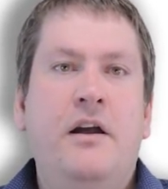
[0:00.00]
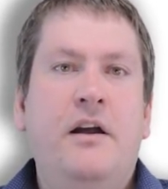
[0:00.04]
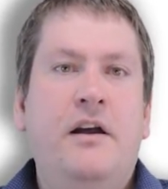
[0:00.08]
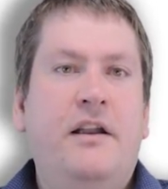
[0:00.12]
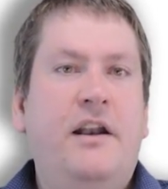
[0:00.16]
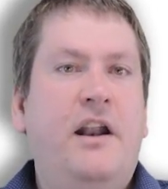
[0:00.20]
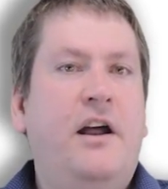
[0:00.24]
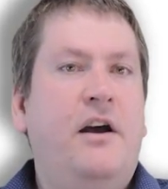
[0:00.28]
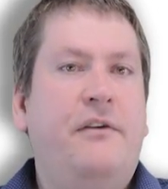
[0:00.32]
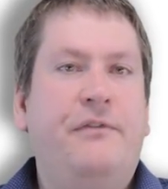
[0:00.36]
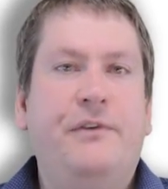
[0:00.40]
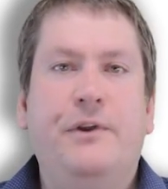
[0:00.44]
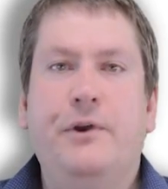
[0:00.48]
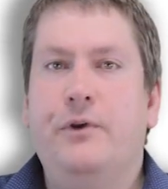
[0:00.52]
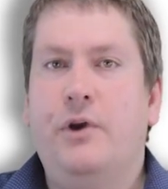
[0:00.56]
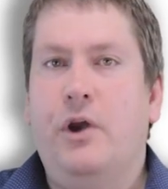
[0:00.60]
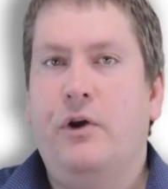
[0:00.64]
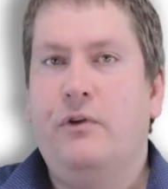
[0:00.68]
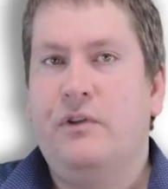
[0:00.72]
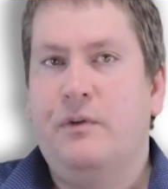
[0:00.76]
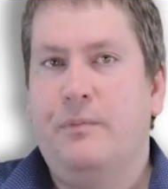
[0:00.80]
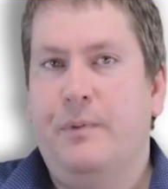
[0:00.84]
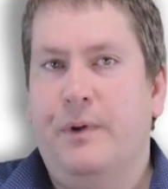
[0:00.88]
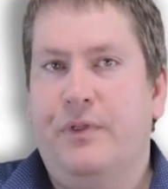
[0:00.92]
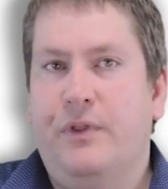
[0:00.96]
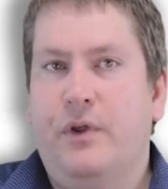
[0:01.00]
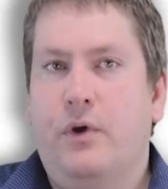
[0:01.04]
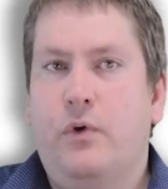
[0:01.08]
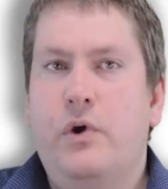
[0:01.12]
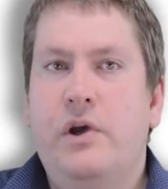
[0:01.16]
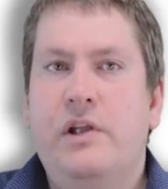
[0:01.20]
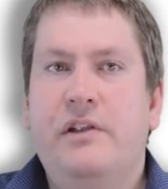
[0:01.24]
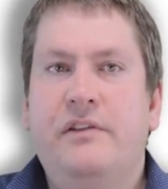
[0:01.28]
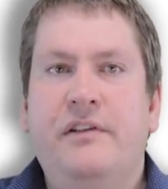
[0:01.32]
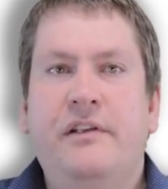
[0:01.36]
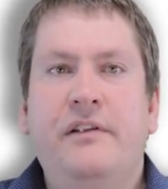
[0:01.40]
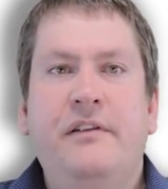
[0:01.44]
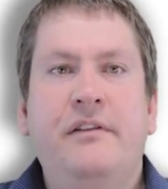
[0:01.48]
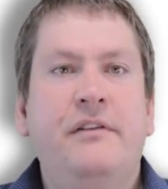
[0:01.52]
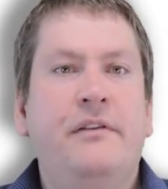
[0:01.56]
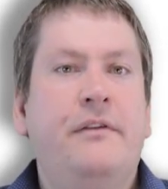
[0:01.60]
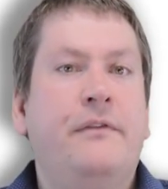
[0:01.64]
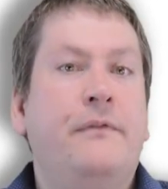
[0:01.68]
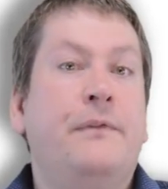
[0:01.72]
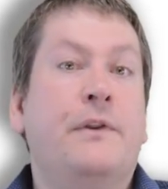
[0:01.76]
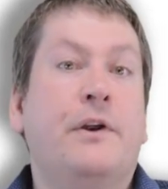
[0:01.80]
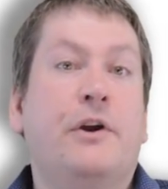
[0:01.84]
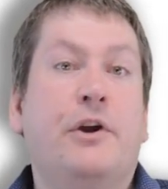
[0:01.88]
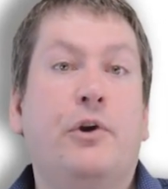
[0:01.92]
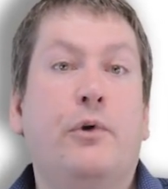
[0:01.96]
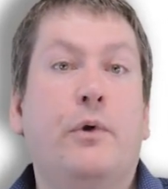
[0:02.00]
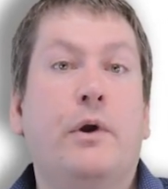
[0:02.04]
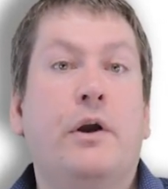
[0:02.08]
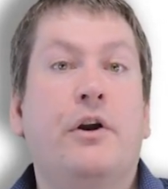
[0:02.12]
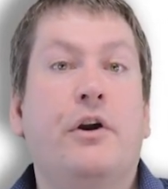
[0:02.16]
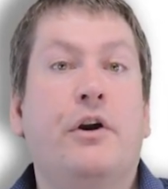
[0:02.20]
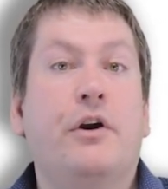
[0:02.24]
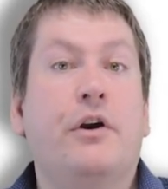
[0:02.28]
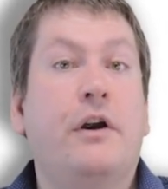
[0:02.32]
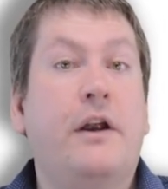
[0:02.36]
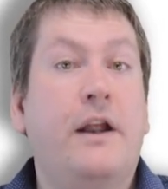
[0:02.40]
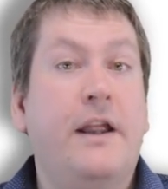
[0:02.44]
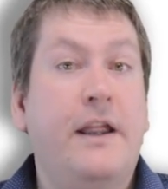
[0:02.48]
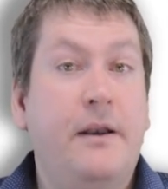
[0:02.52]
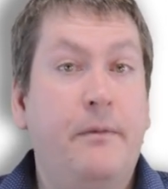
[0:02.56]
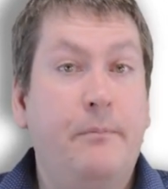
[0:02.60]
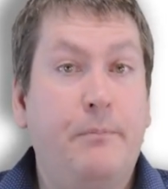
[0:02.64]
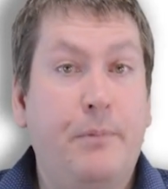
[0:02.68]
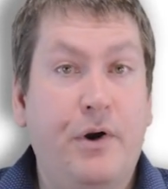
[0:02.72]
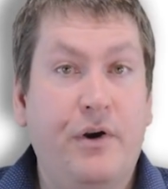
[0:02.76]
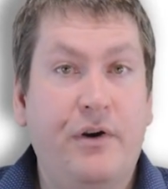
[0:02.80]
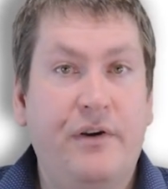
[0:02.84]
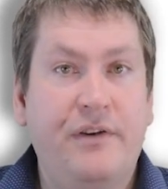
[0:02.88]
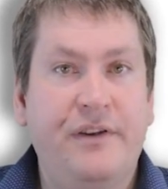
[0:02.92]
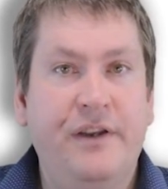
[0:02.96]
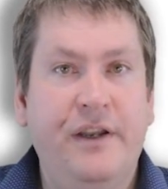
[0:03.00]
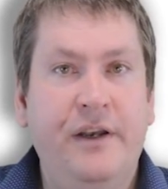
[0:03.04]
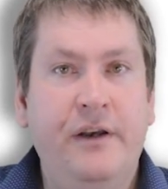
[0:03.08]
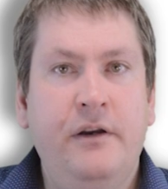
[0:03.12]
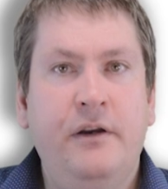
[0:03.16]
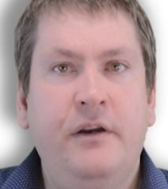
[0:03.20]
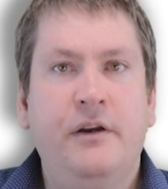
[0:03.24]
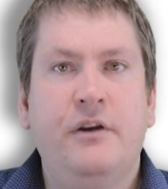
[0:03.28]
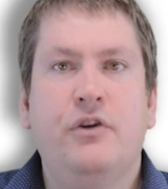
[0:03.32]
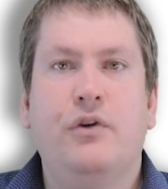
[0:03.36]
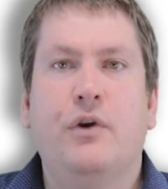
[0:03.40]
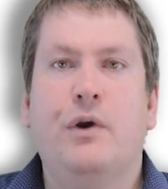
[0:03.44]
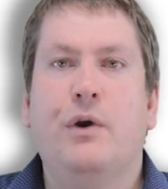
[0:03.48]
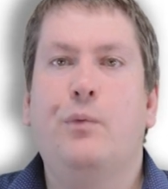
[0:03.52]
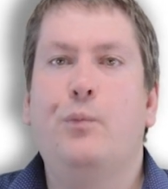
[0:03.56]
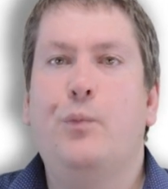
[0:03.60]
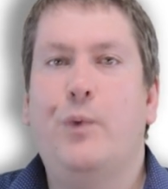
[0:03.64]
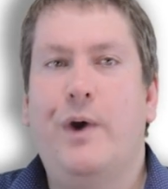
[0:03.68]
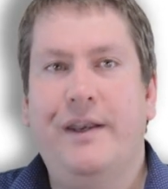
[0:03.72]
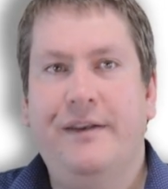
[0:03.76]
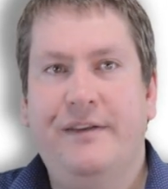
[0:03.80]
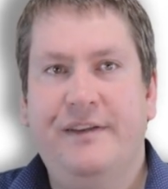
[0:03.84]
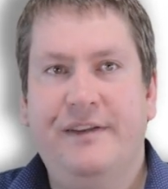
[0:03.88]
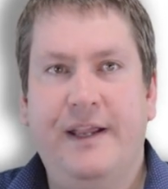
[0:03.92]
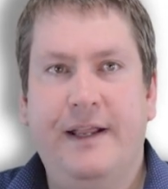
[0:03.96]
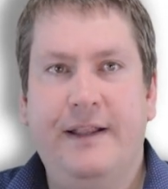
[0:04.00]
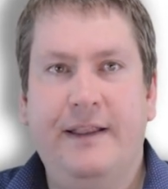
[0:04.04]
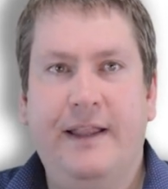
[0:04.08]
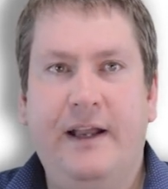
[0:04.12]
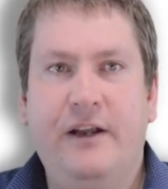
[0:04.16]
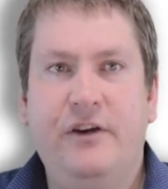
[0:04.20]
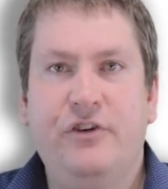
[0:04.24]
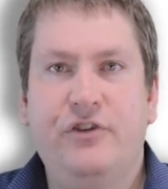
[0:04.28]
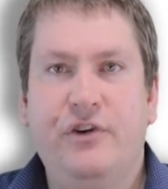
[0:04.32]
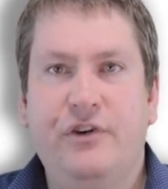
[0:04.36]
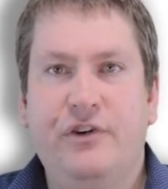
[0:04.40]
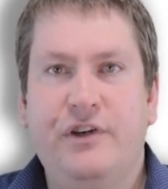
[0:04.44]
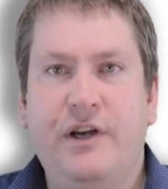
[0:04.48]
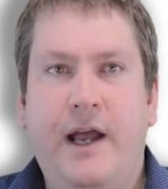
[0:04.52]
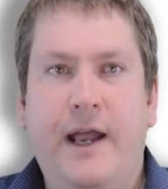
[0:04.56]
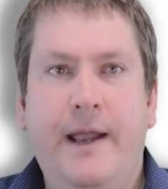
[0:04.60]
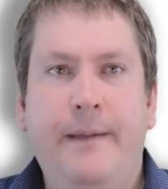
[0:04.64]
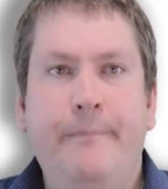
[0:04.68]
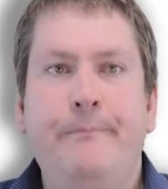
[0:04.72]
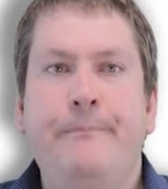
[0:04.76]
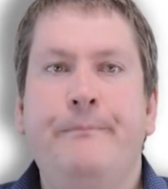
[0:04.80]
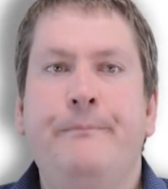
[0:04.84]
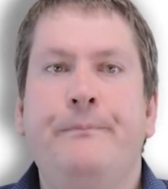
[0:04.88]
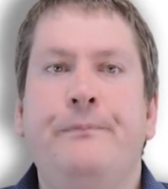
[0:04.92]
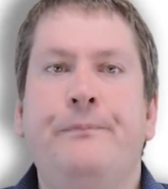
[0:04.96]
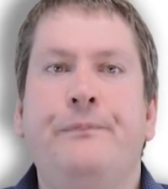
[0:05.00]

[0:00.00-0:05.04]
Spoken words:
Now, a few notes about the quizzes. They're going to occur in person during Wednesday lecture time.